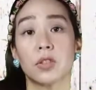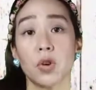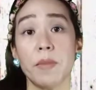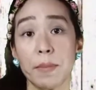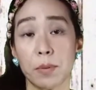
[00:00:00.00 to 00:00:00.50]

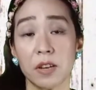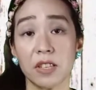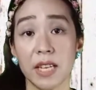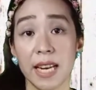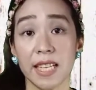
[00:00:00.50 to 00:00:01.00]
So my
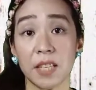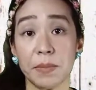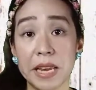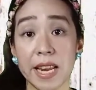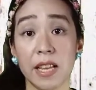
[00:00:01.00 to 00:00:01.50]
personal
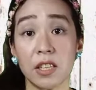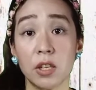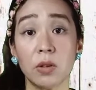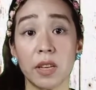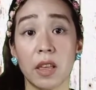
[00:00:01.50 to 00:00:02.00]
experience
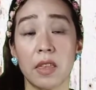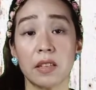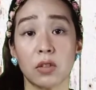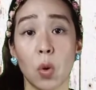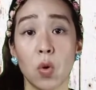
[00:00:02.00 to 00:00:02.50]
using
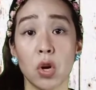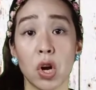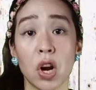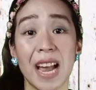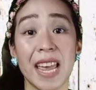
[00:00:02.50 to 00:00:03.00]
this
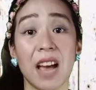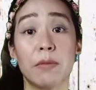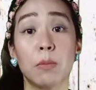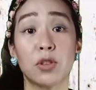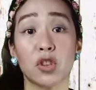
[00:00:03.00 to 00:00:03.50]
toner, I
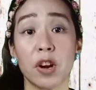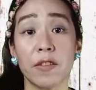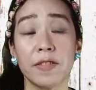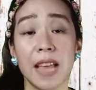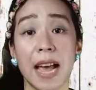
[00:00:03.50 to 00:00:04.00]
have
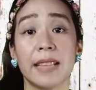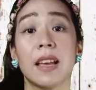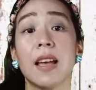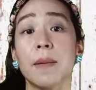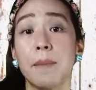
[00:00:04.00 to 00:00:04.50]
observed that
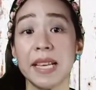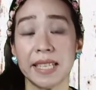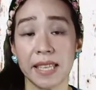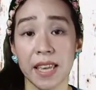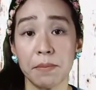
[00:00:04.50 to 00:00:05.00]
my
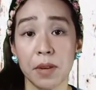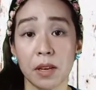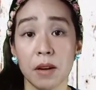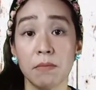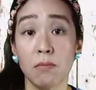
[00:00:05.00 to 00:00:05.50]
skin
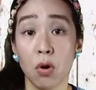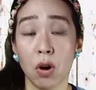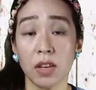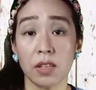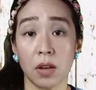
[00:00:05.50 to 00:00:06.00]
become
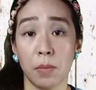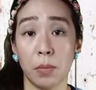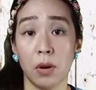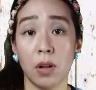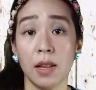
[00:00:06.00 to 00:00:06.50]
more
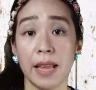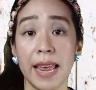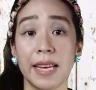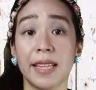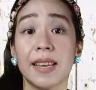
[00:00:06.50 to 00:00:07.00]
supple
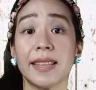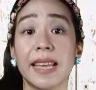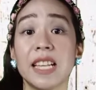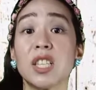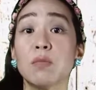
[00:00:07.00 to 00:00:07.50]
and it
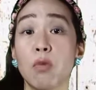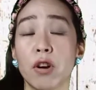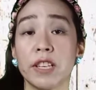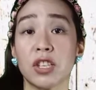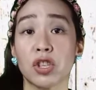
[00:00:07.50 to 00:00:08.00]
retains
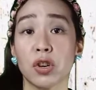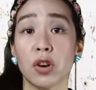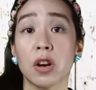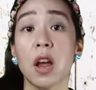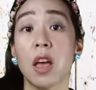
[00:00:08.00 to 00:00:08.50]

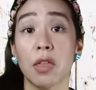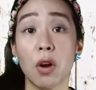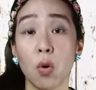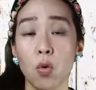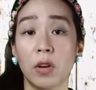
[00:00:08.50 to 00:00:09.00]
moisture
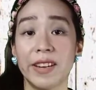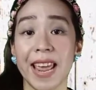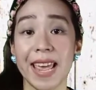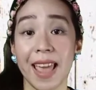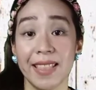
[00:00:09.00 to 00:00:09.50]
the whole
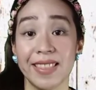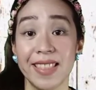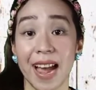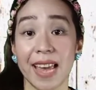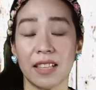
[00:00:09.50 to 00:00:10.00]
day and
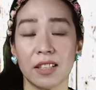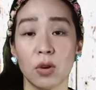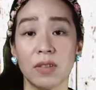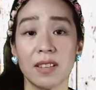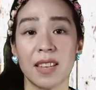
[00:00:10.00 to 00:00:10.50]
night.
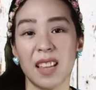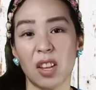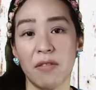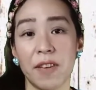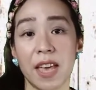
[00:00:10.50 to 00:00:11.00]
So the
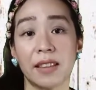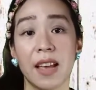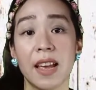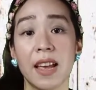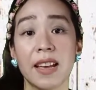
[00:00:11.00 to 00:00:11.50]
scent of it
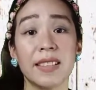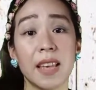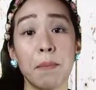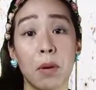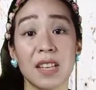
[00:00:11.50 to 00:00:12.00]
is
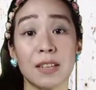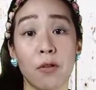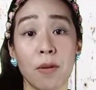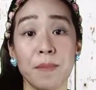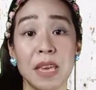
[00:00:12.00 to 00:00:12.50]
a plus
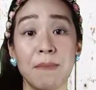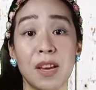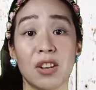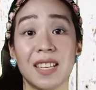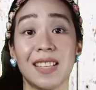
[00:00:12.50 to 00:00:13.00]
for me
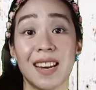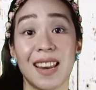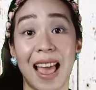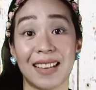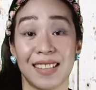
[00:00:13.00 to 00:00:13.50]
because it
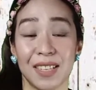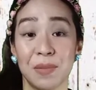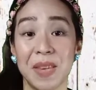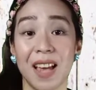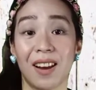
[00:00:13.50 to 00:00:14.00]

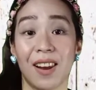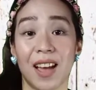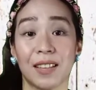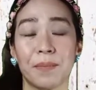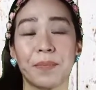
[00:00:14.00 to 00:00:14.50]
relaxes me a lot.